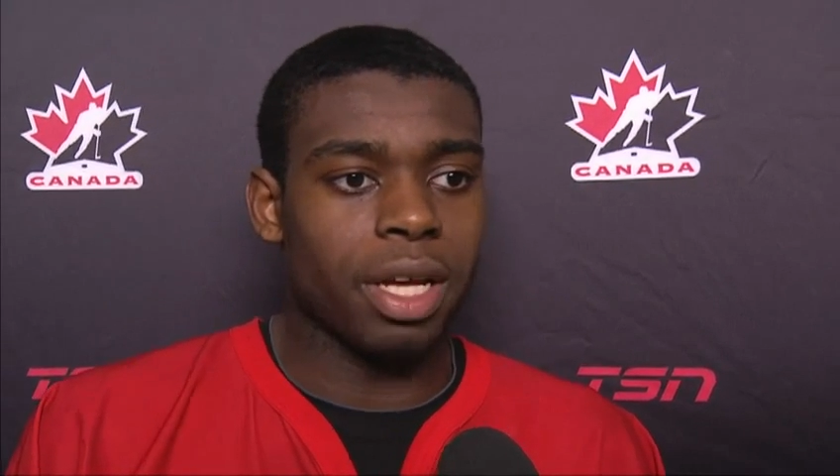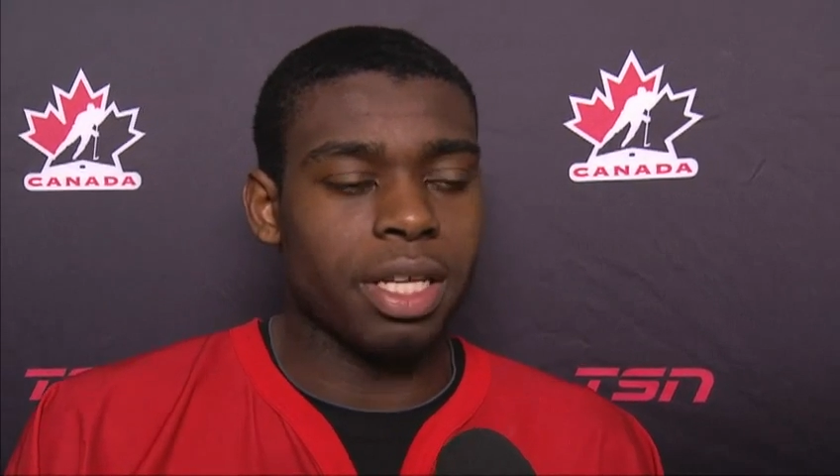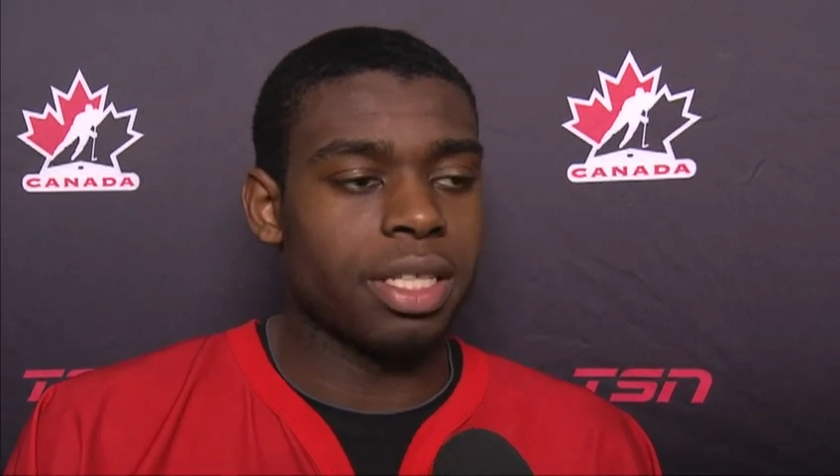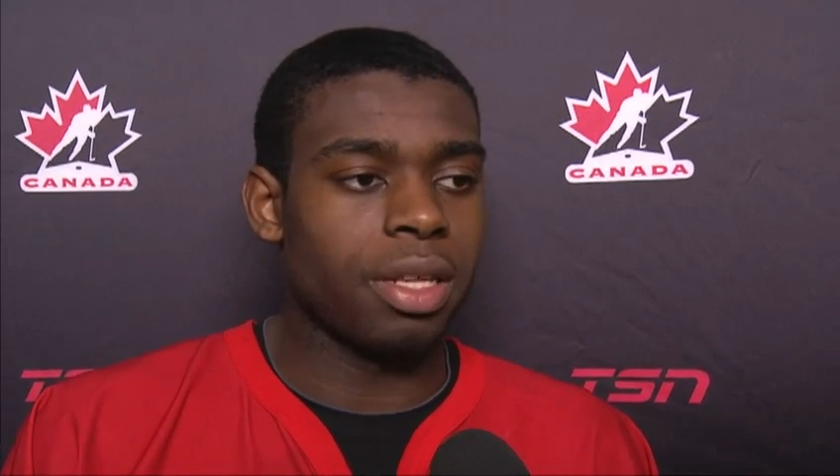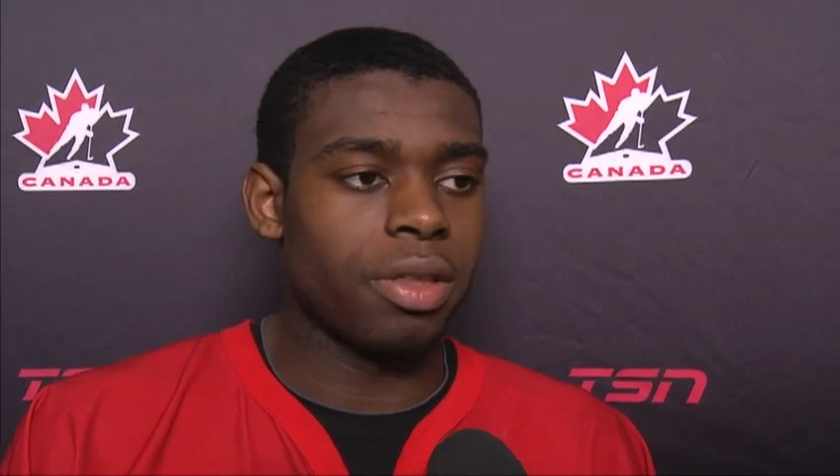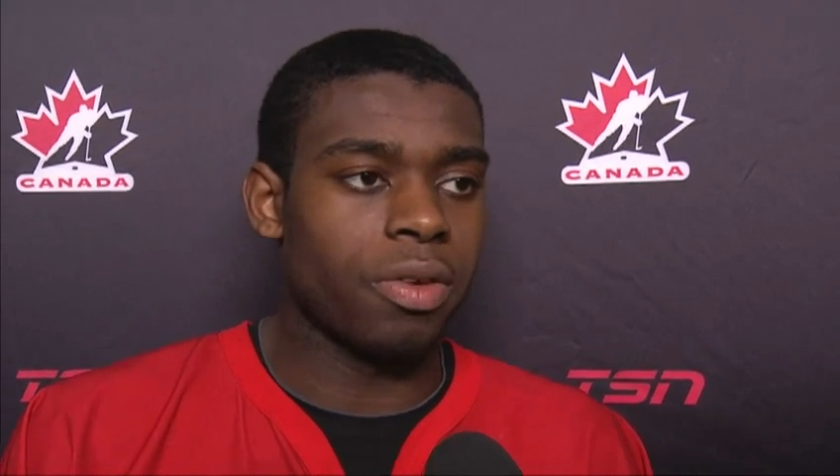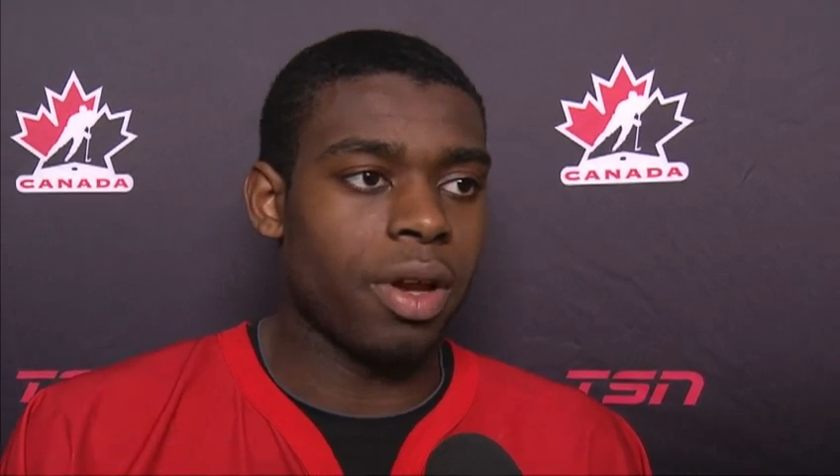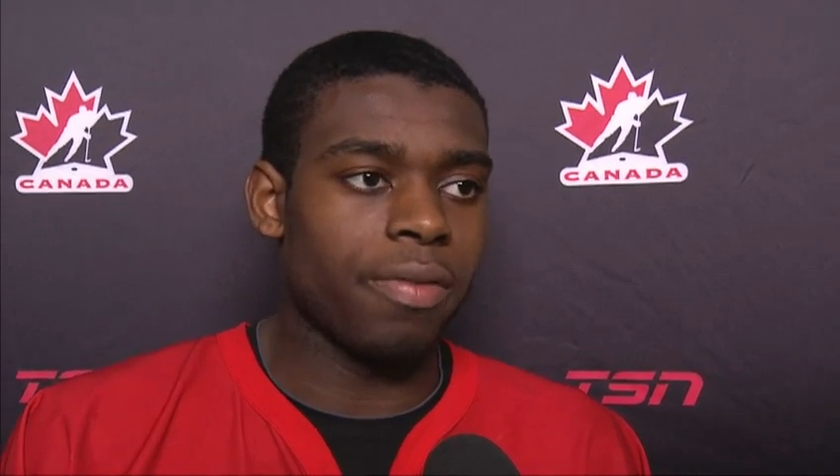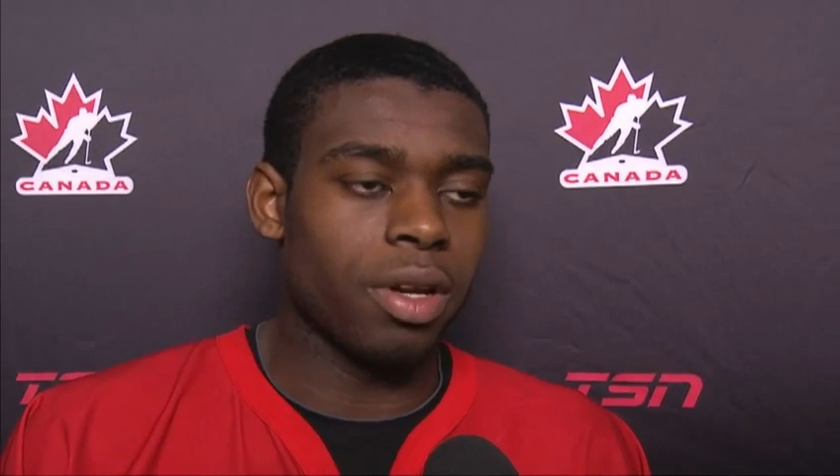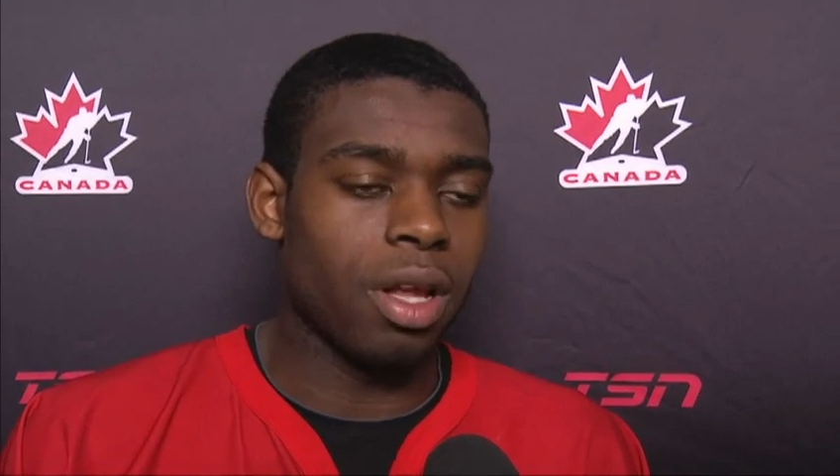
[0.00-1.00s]
like I said in the third,
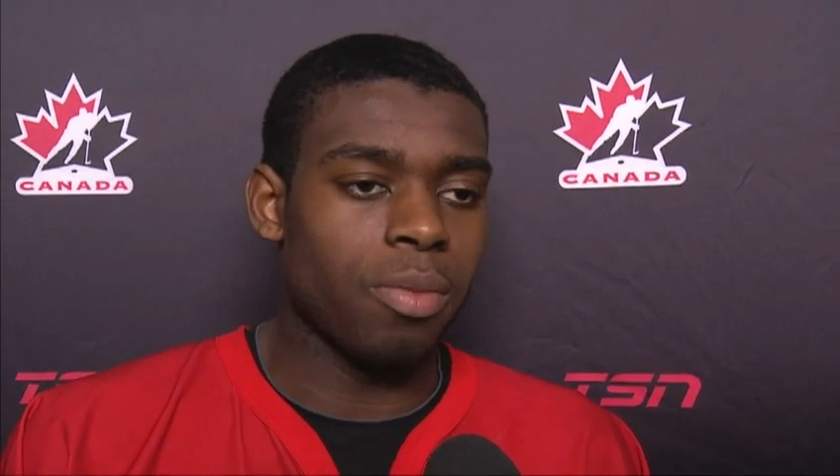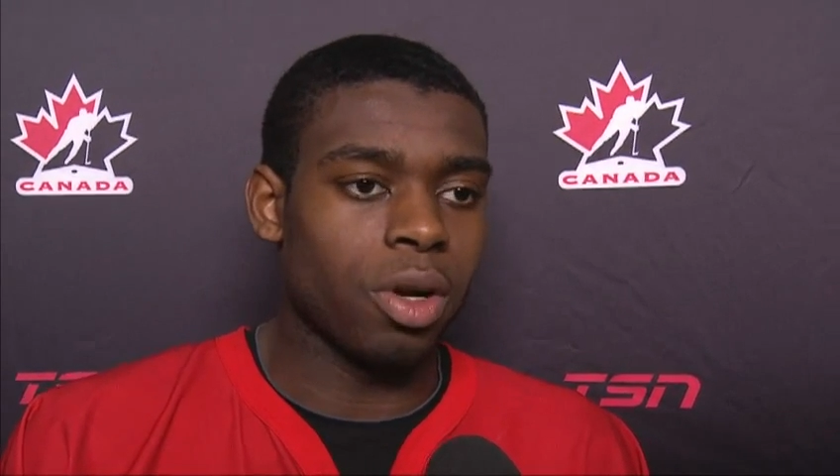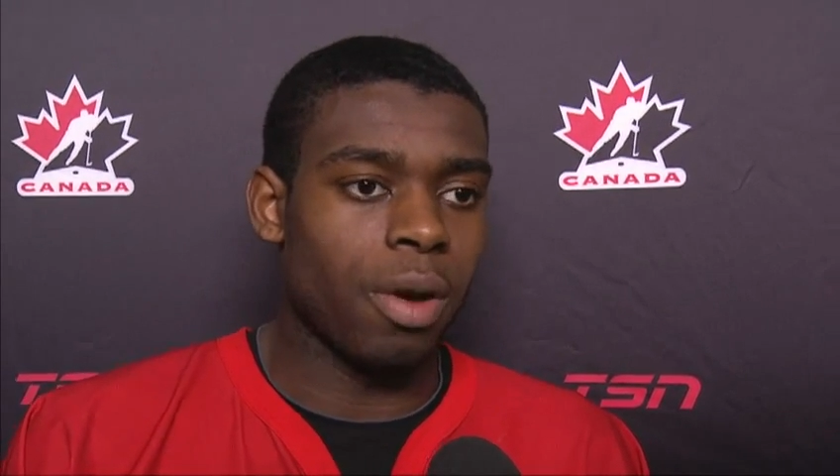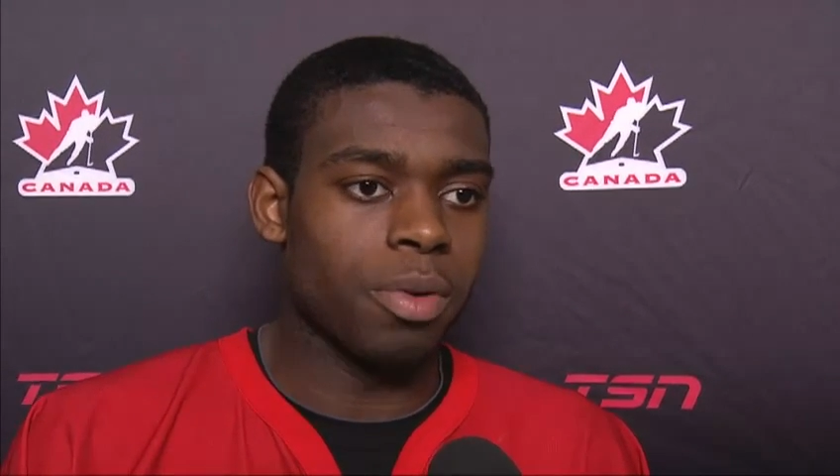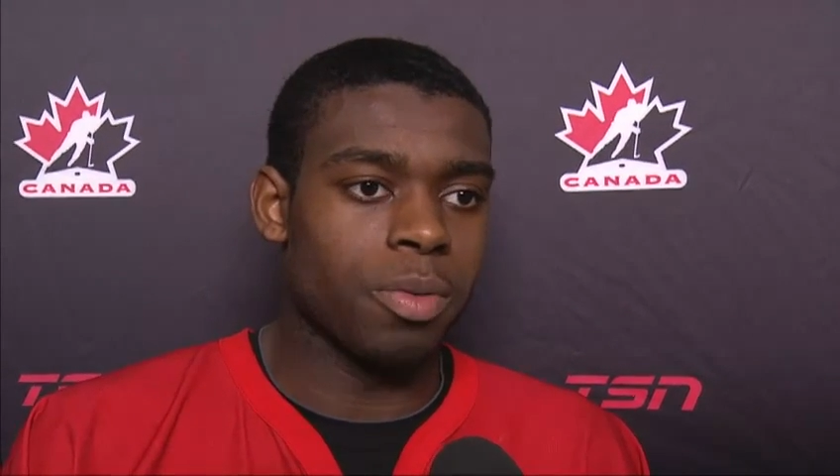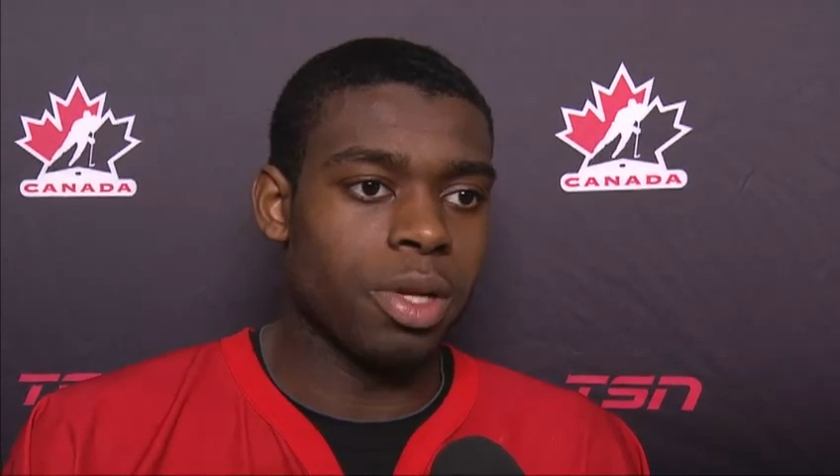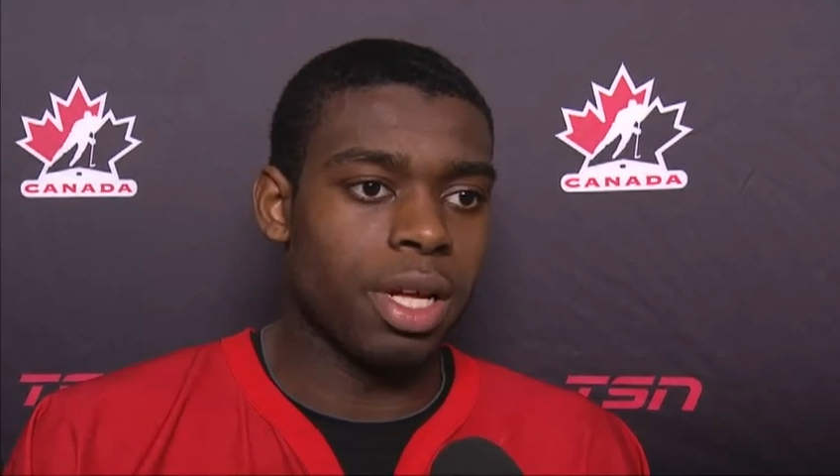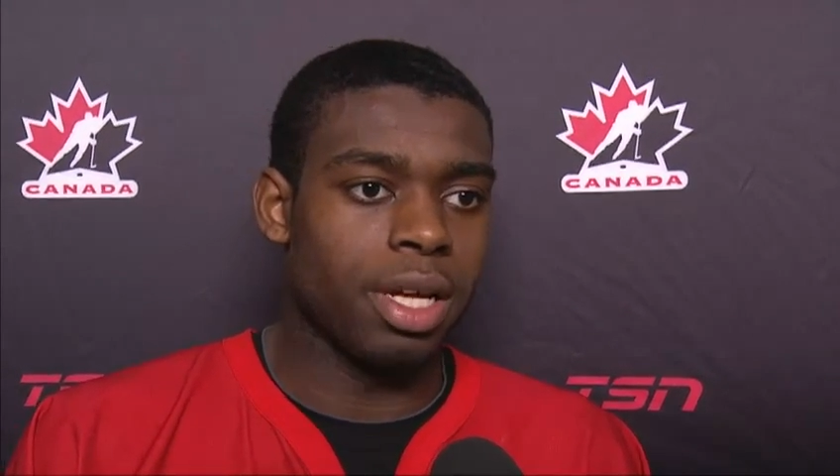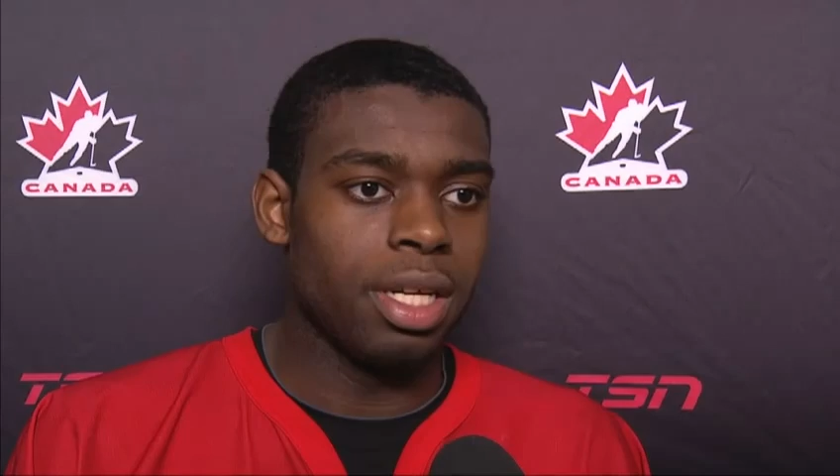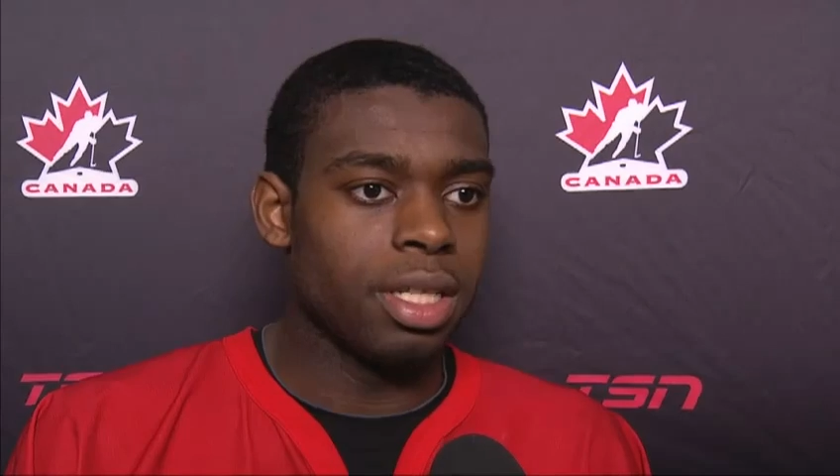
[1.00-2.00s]
I felt a lot more comfortable.